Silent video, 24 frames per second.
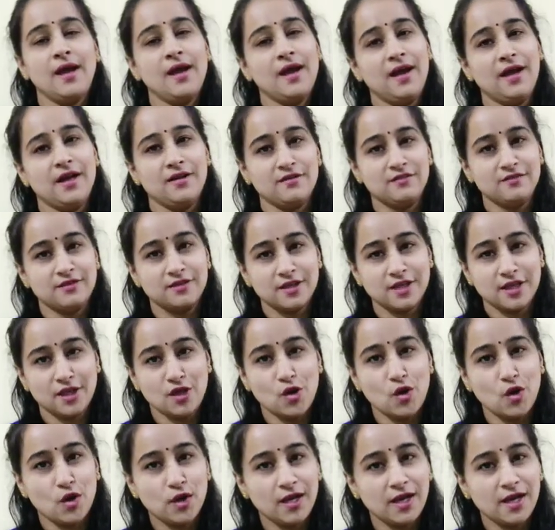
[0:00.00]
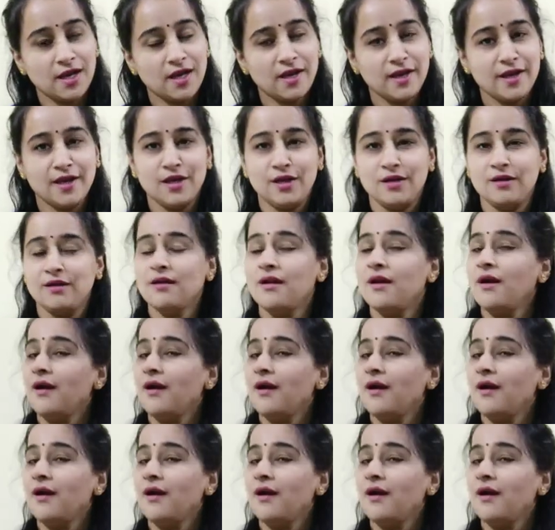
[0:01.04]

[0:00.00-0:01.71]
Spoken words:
and are working online